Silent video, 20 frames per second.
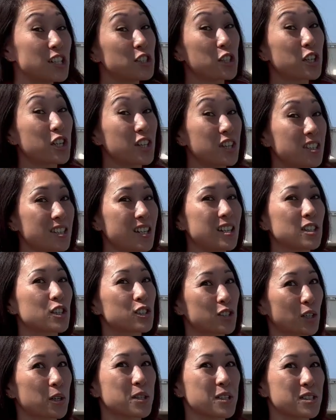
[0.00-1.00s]
you can see, they're
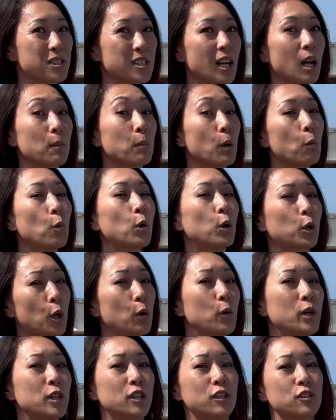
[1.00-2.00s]
starting to set up and we'll
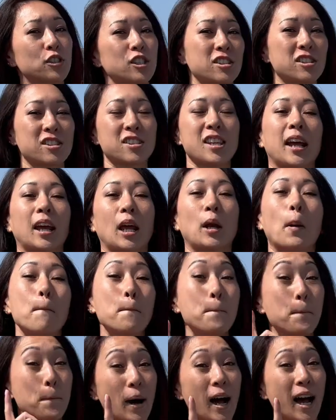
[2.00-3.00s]
go in there in just a second.
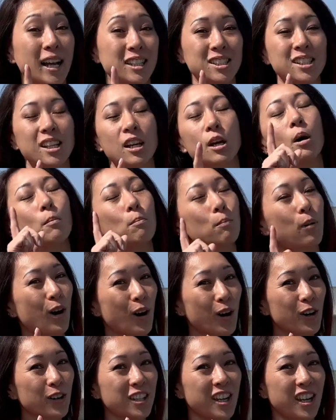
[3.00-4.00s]
But
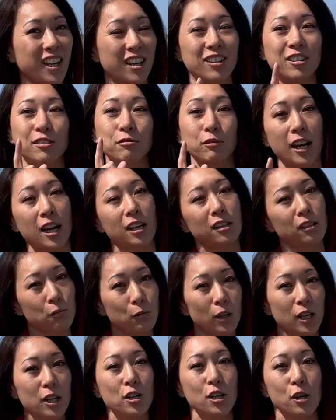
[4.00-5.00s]
parking, right? You
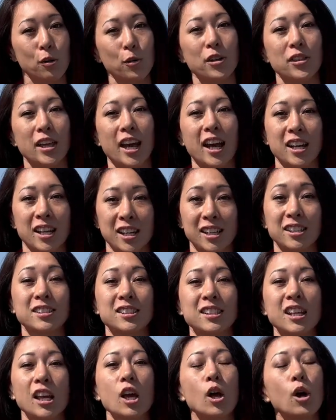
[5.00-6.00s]
wanna know where that
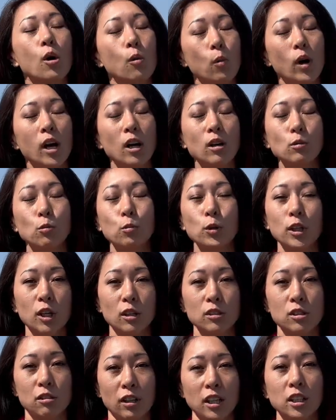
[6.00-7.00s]
is. Well, we
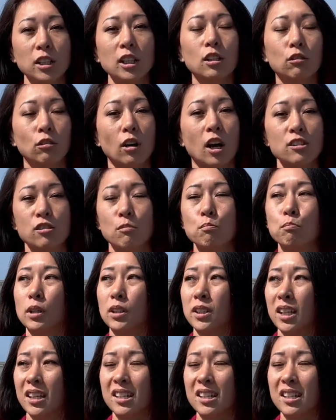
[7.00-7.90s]
are directly across from building